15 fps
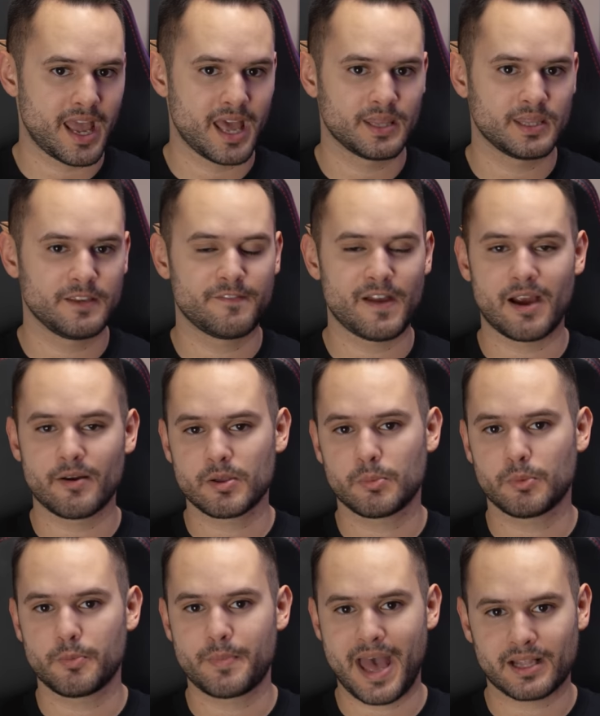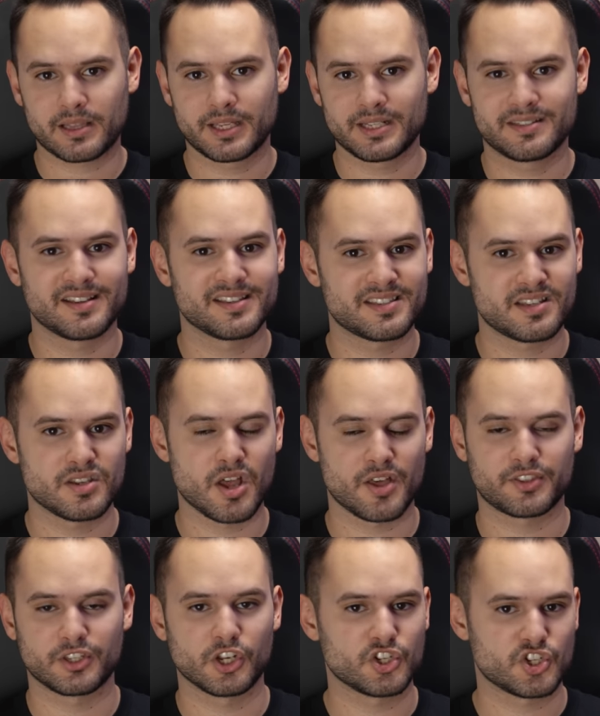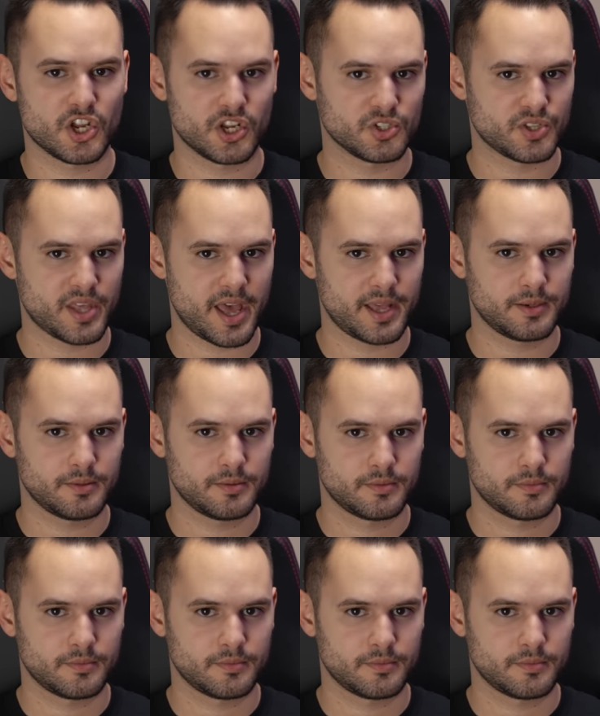and the variable backlight does nothing to change that.